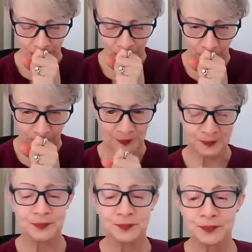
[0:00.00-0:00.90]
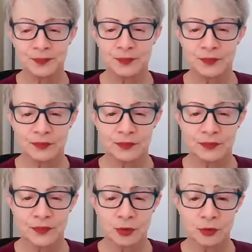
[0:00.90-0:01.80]

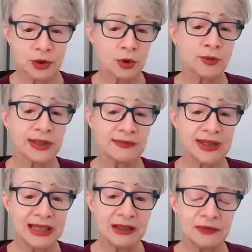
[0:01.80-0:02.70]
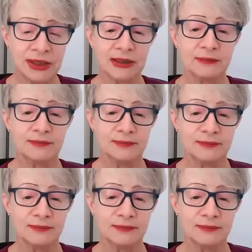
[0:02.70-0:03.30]
We're told that in the evening,